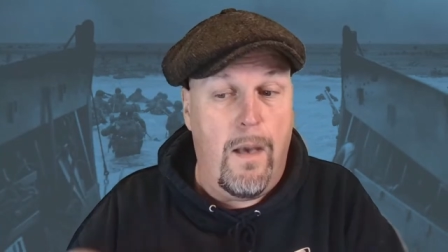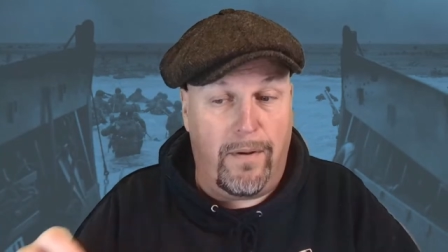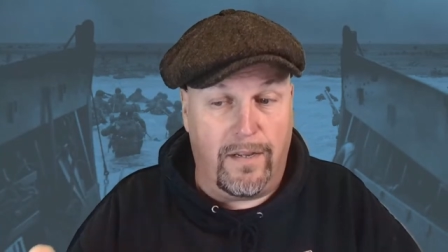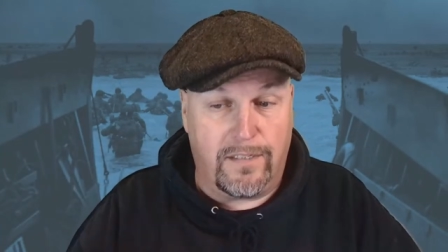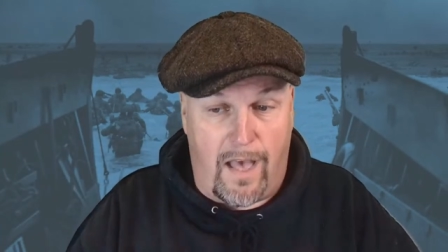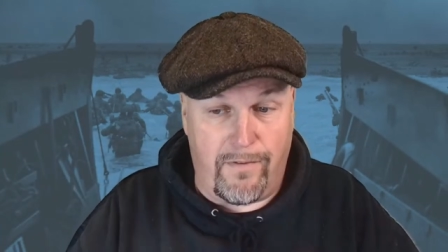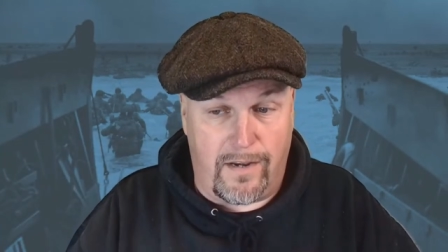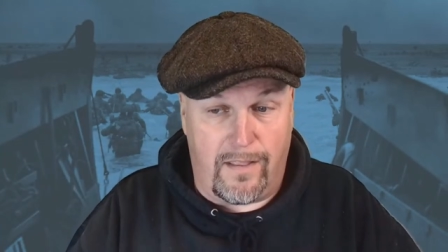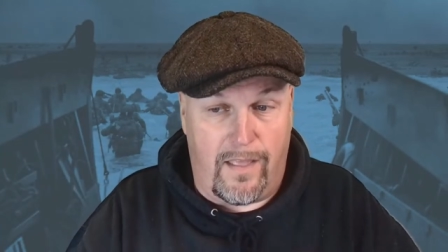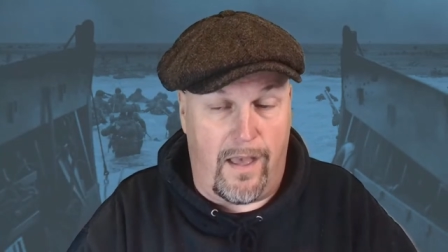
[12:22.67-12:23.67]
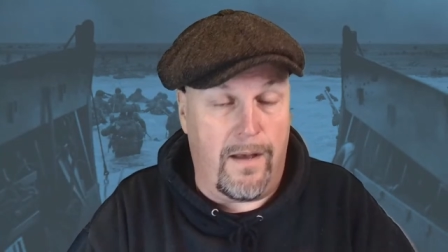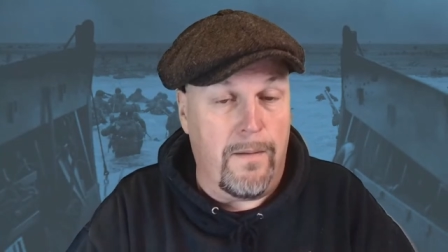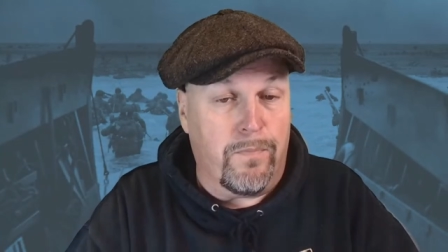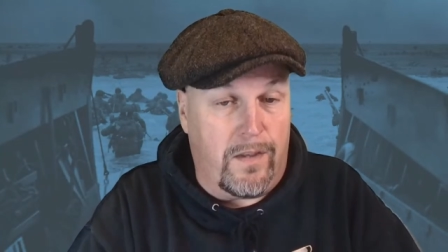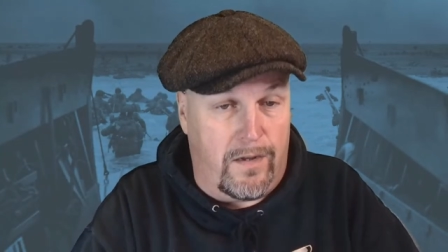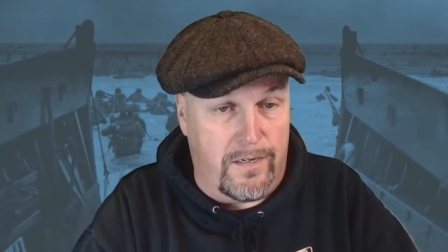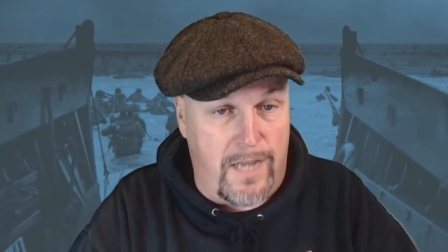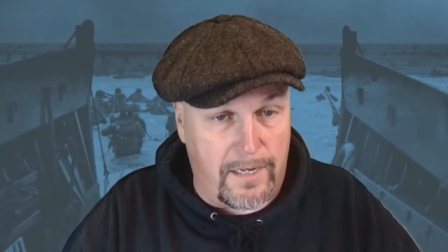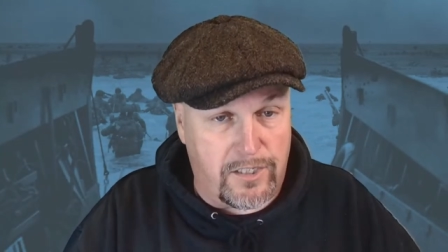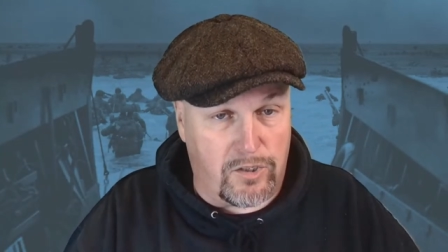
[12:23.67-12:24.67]
But it's covered in there
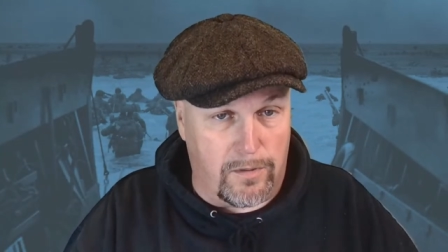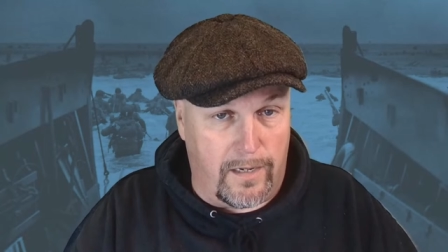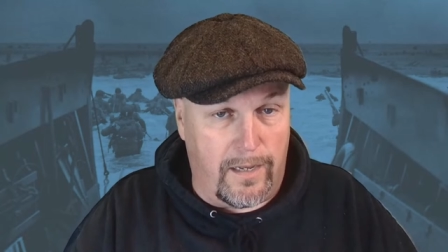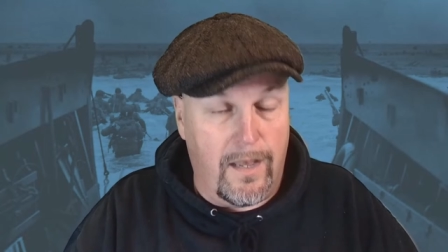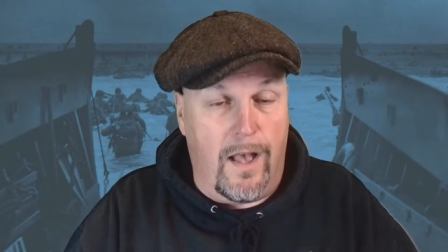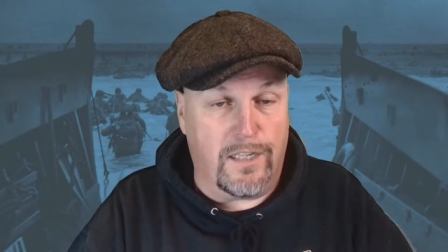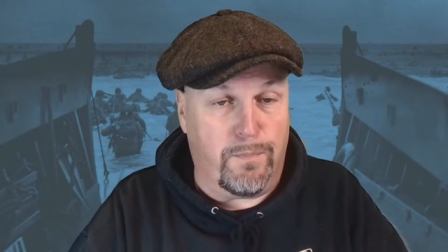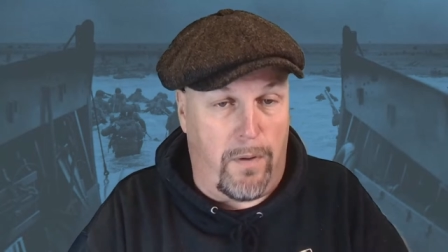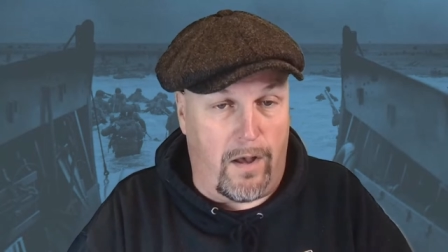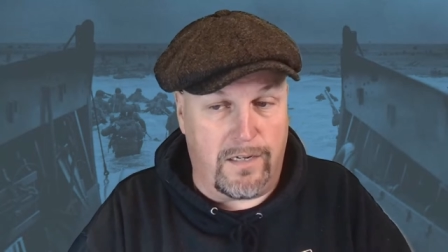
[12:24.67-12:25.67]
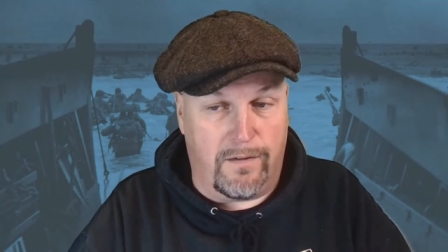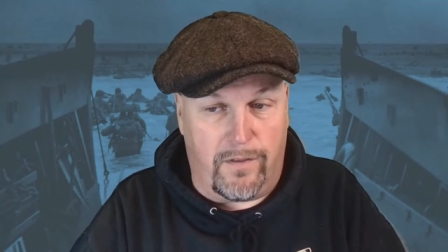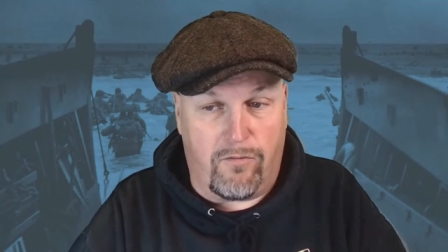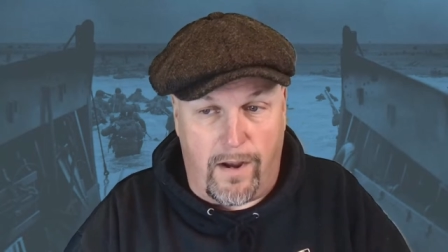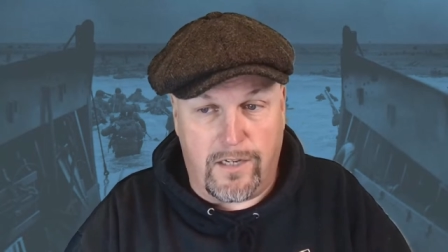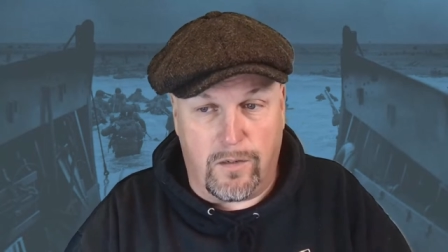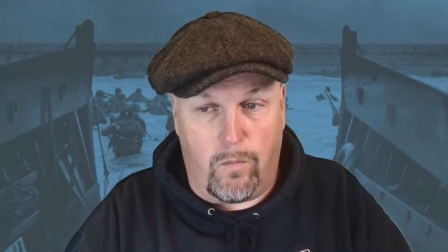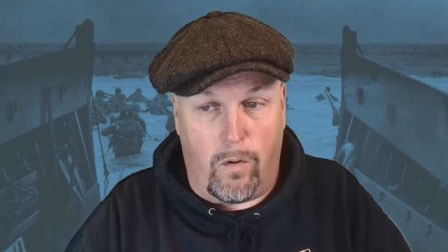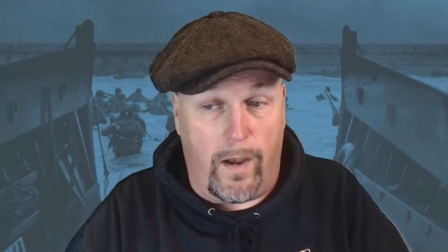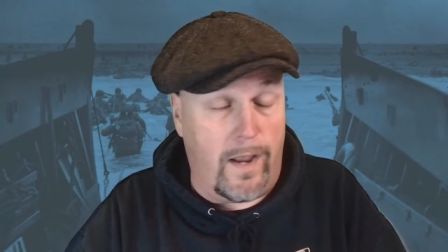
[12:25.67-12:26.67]
contextually as part of the Greater
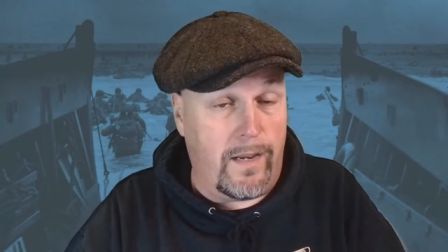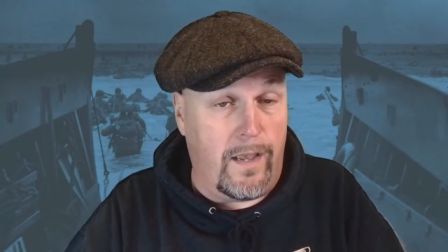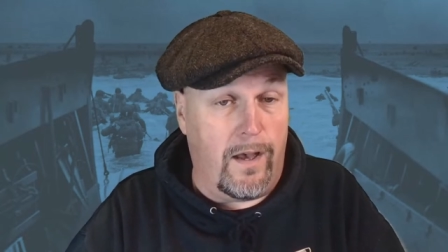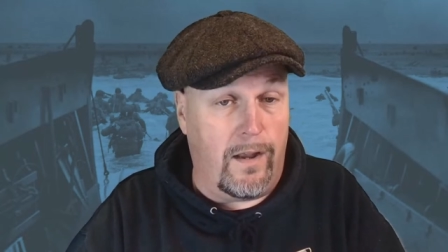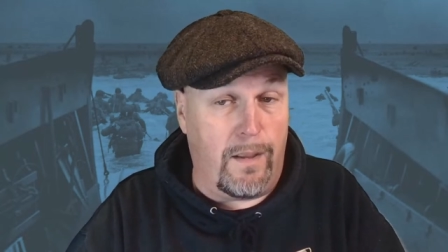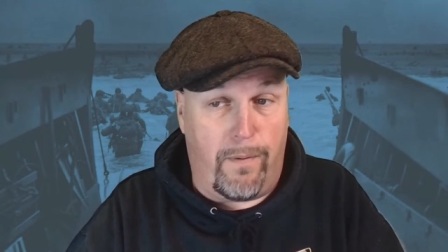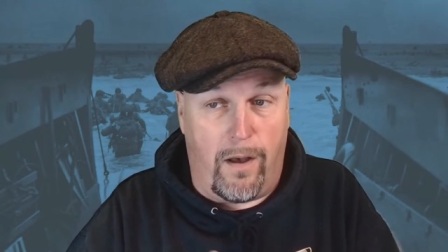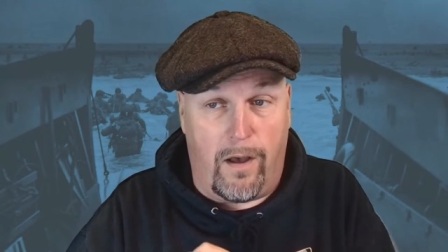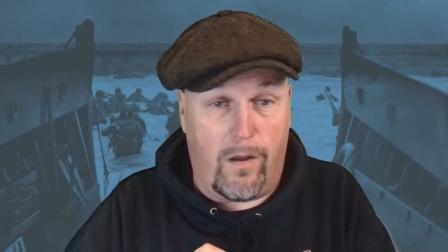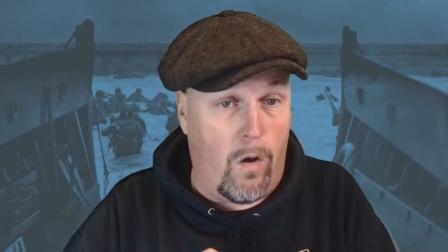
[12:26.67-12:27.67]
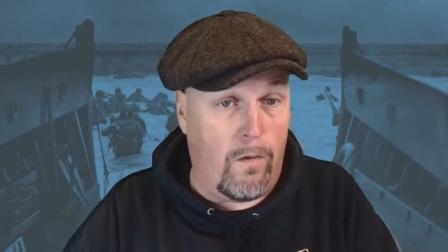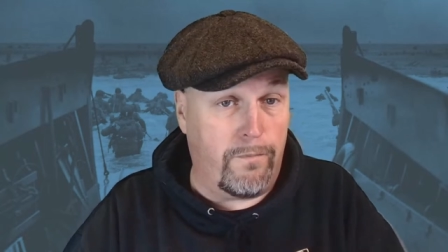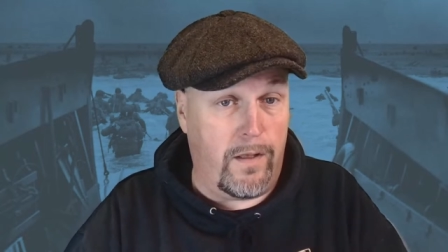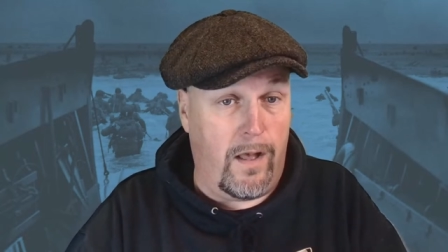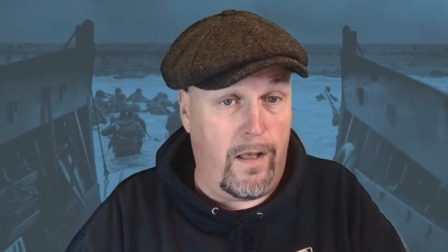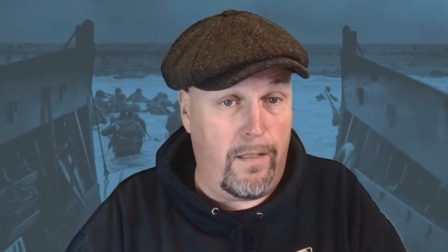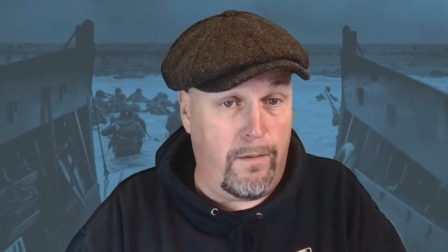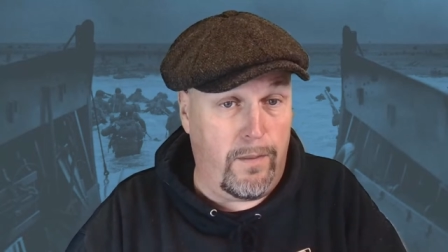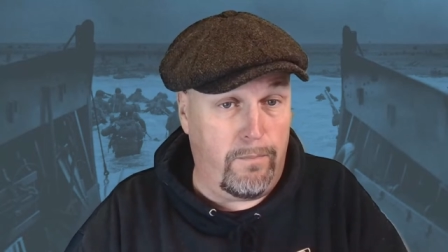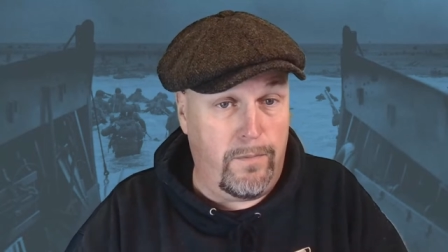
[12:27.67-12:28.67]
War in the early part of uh,
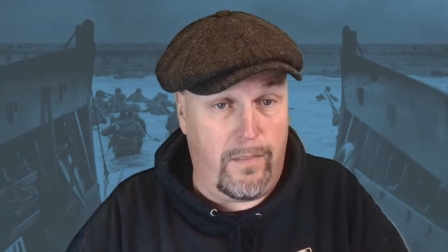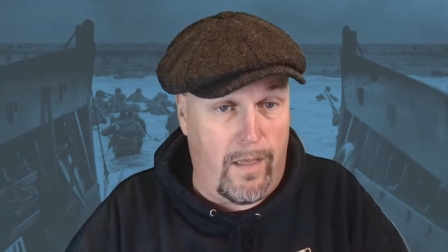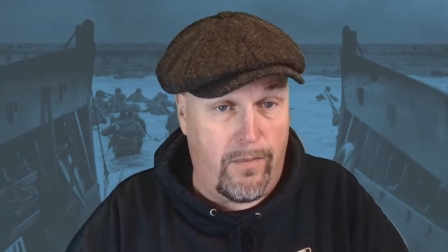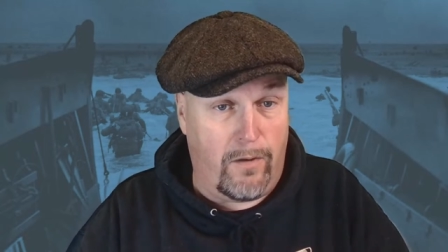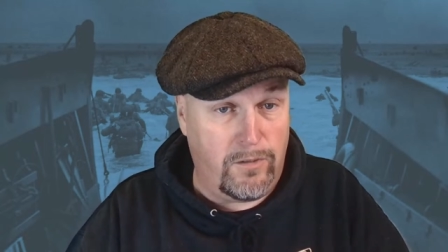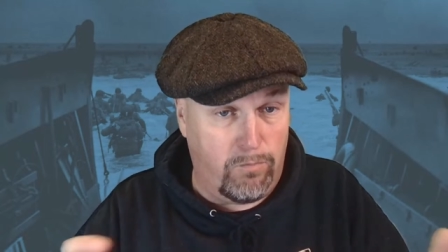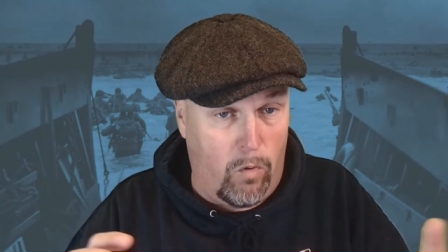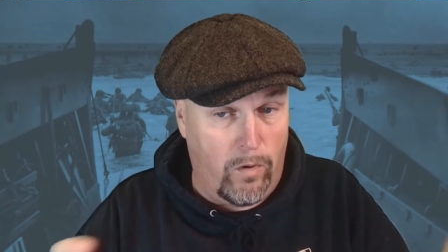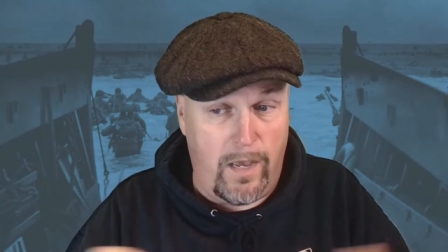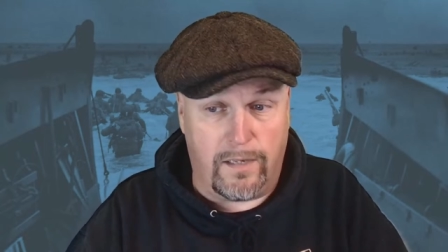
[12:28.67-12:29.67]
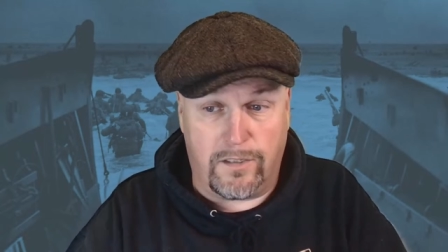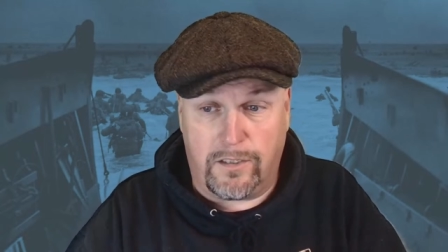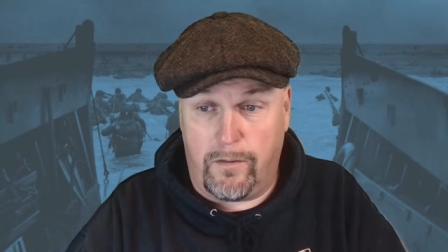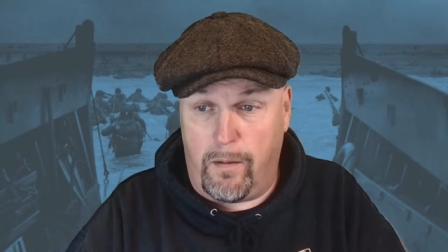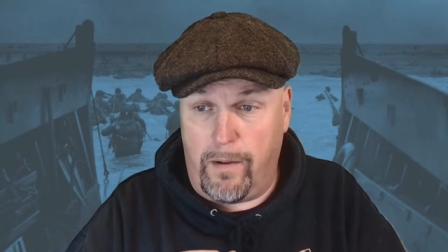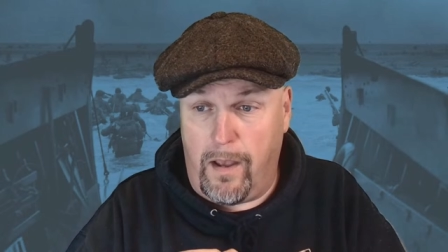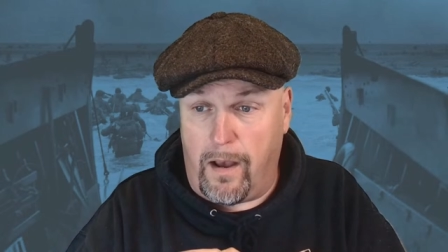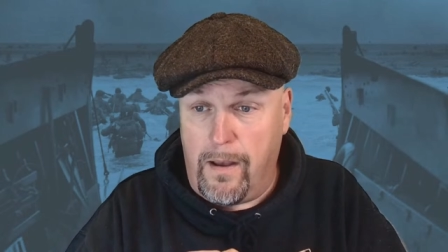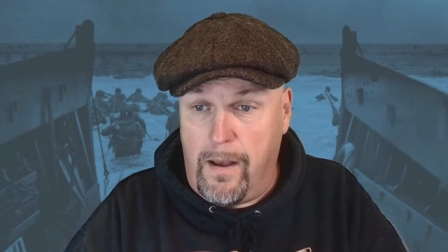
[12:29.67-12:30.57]
the, the, the, those war years. So there we are.